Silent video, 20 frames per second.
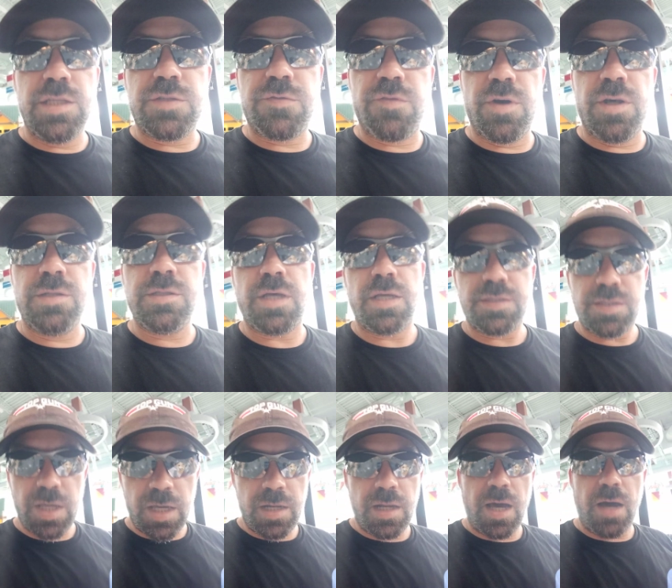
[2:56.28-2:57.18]
friends. I
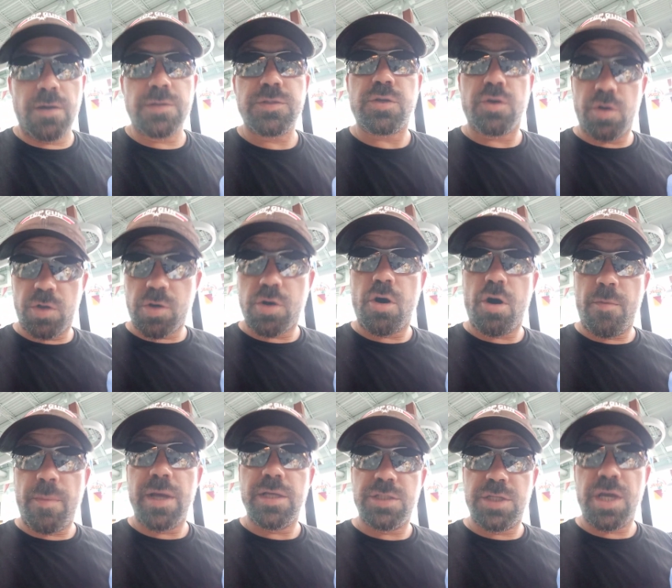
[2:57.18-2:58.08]
said I was gonna call
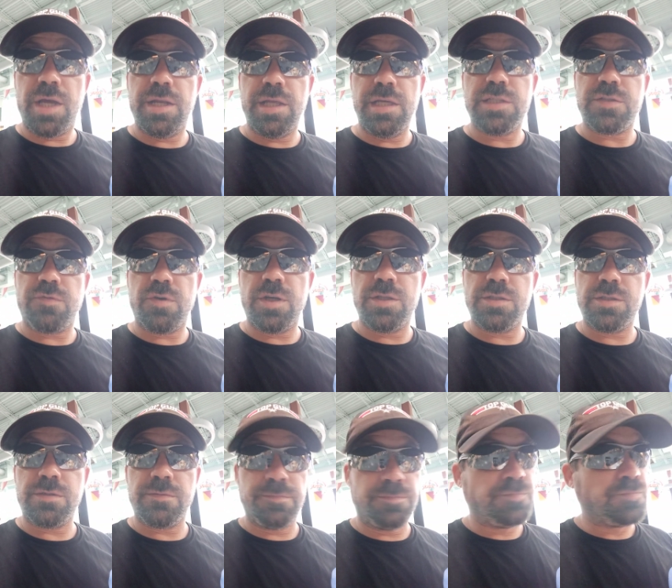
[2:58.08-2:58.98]
my Chinese
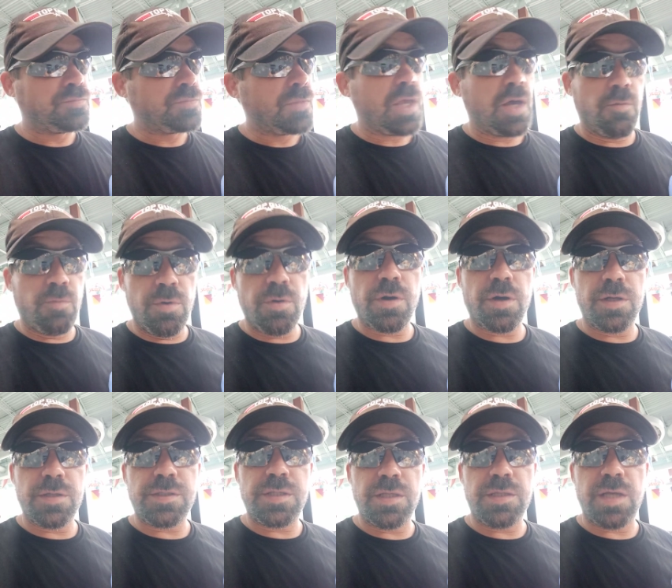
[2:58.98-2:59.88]
friends and we were gonna
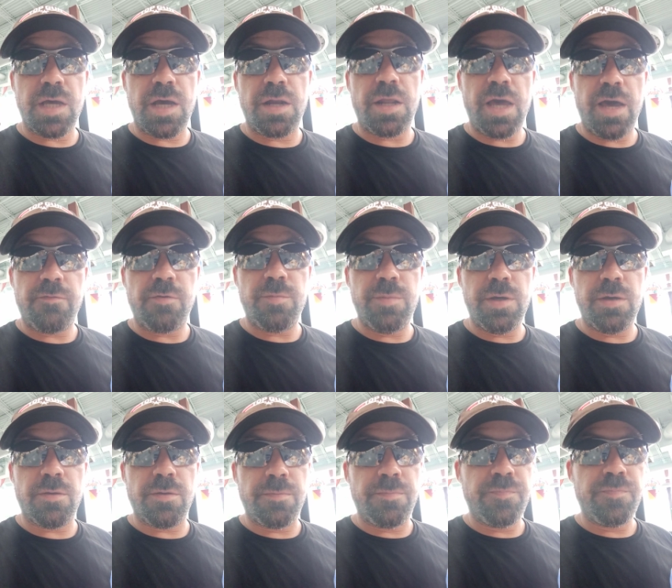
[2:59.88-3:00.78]
sit down and have a
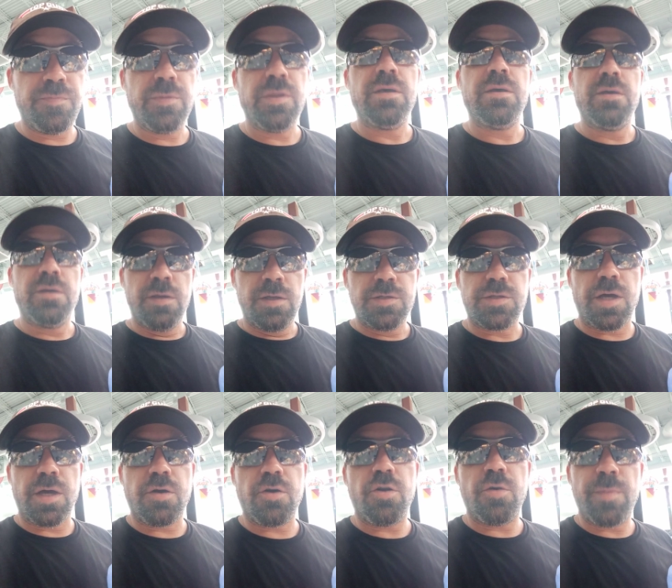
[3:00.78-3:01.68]
meal. So
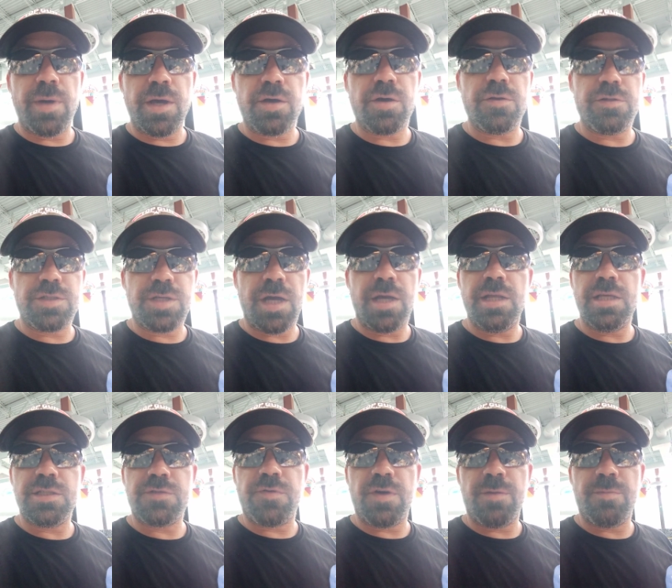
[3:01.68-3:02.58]
I go to my good
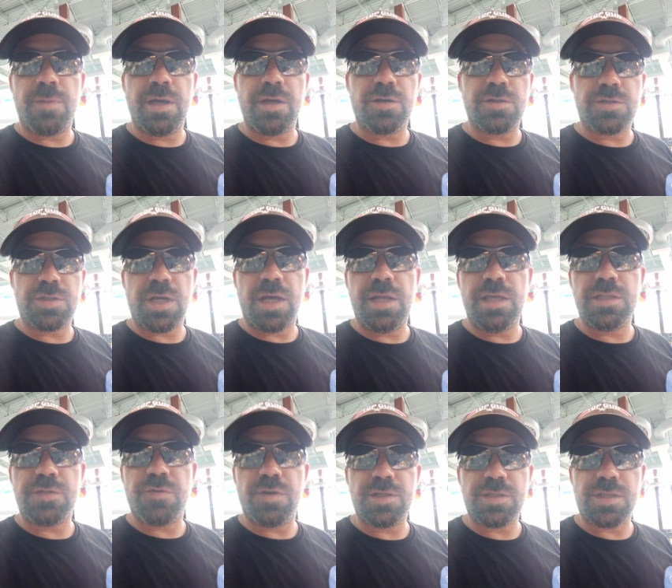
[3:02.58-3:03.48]
Chinese friend,
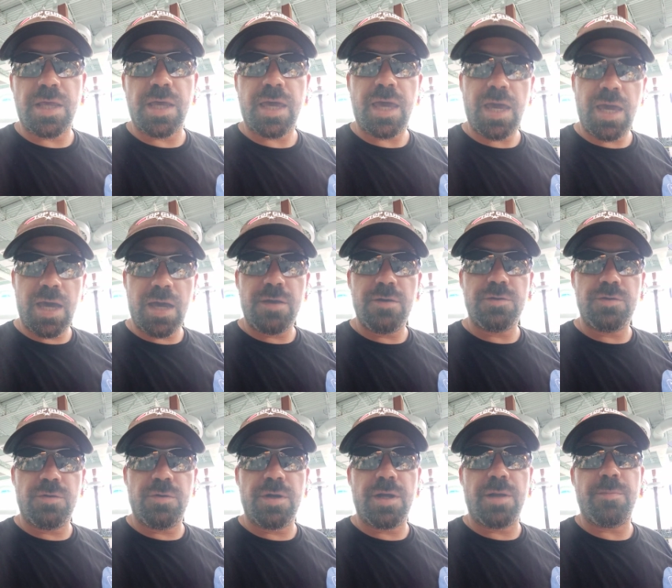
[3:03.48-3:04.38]
like, hey, how you
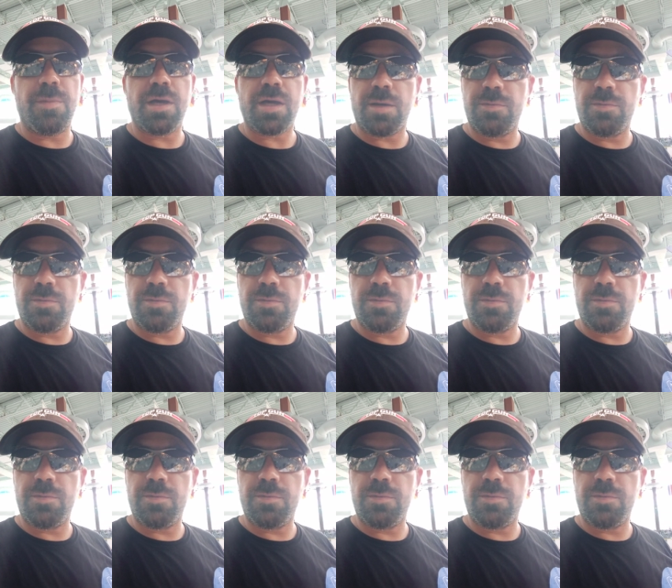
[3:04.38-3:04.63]
doing? I'm like, I'm